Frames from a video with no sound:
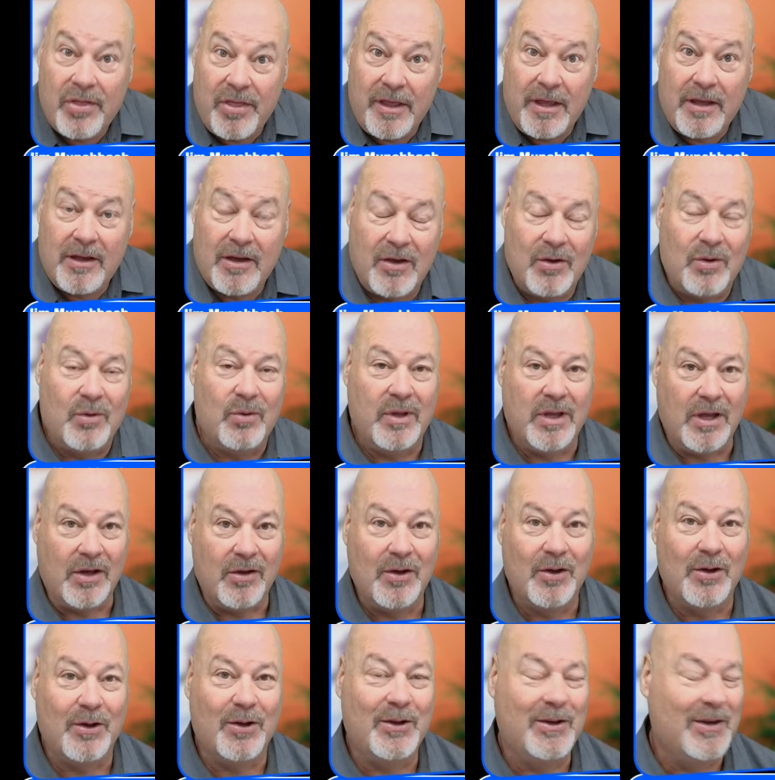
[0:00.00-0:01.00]
thing going
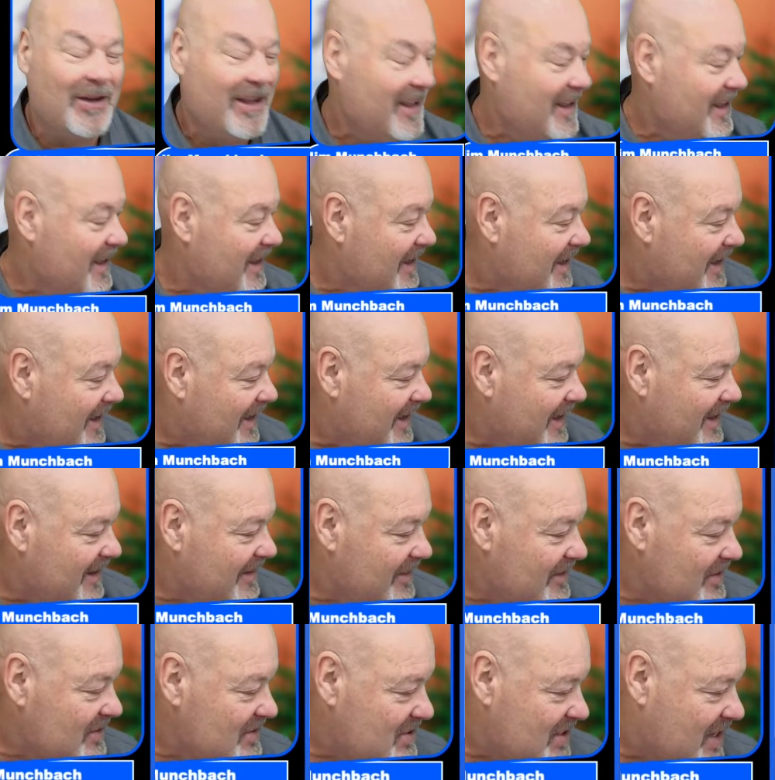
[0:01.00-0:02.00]
on.
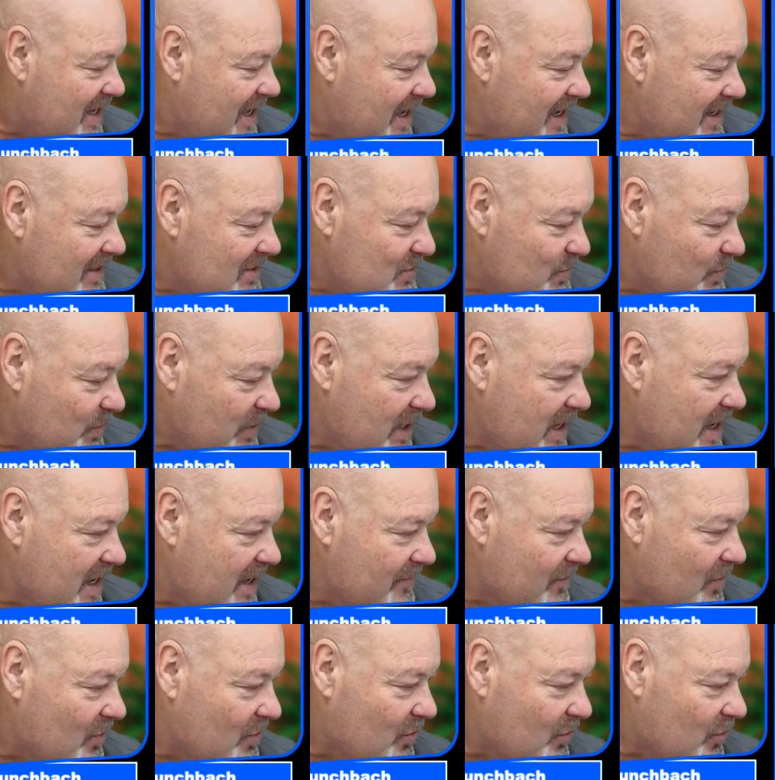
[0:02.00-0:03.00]
In this case, we
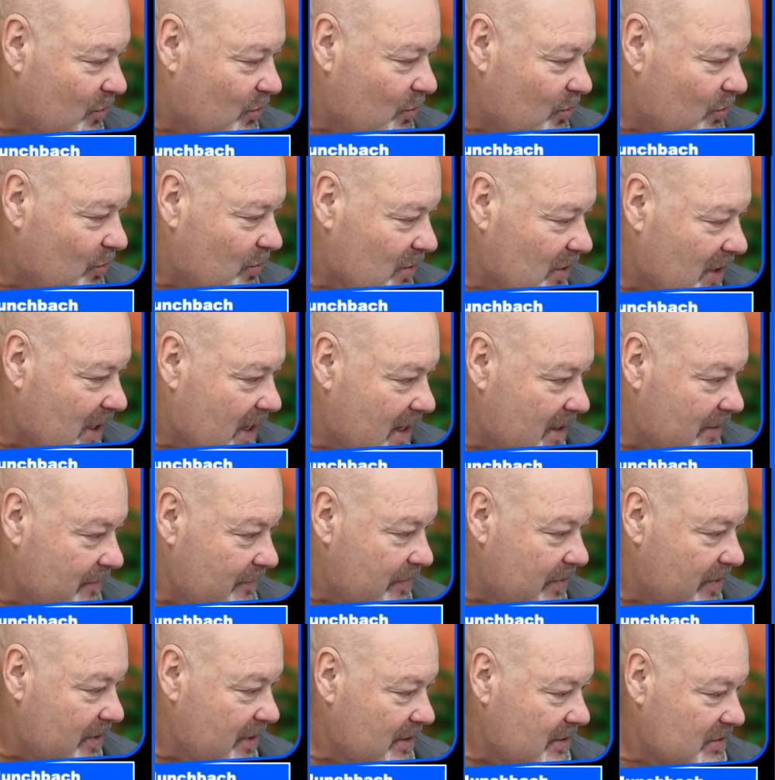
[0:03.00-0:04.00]
have a whole lot of
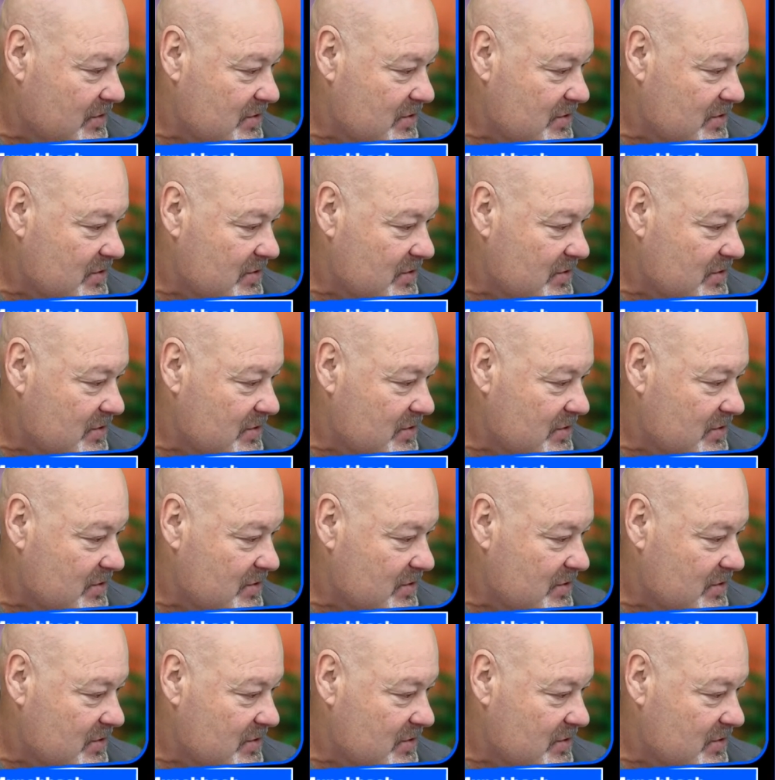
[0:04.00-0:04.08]
things.